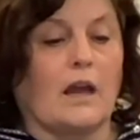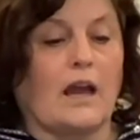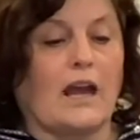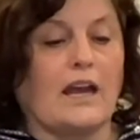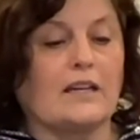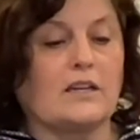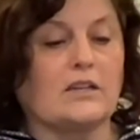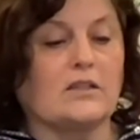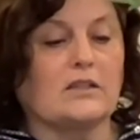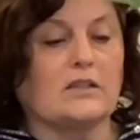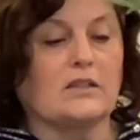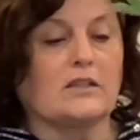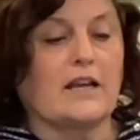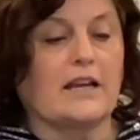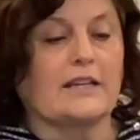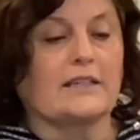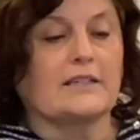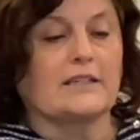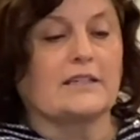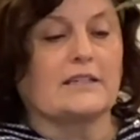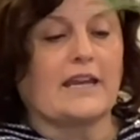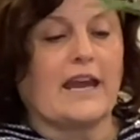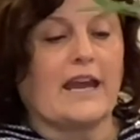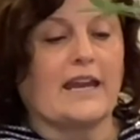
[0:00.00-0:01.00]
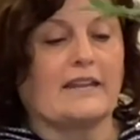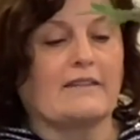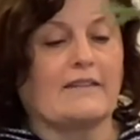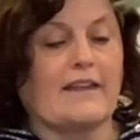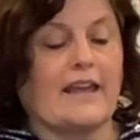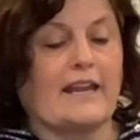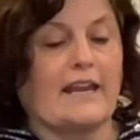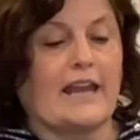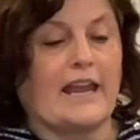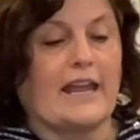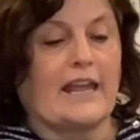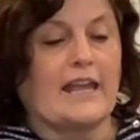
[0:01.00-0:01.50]
I usually like to take
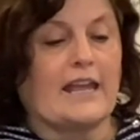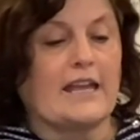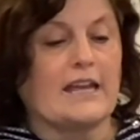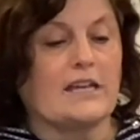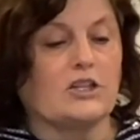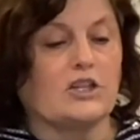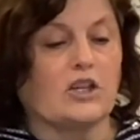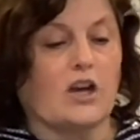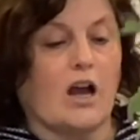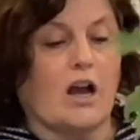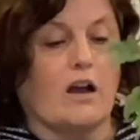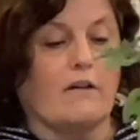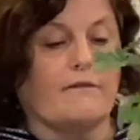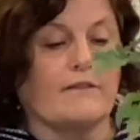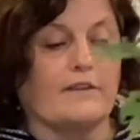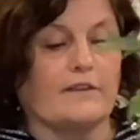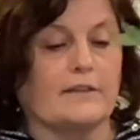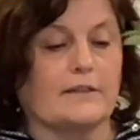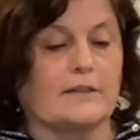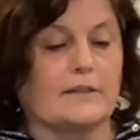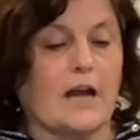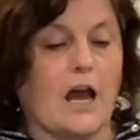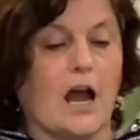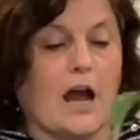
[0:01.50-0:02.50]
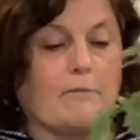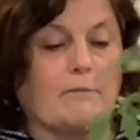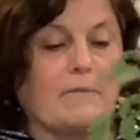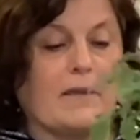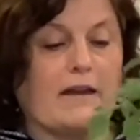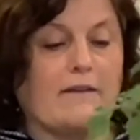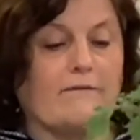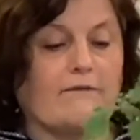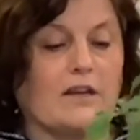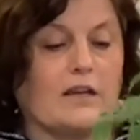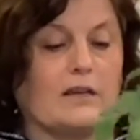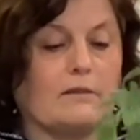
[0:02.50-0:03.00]
that edge off of the top
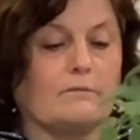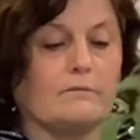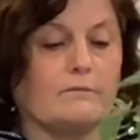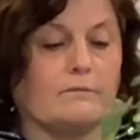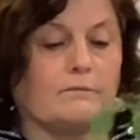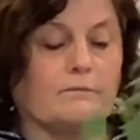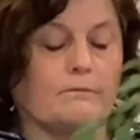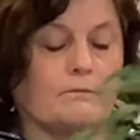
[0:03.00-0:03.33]
of it,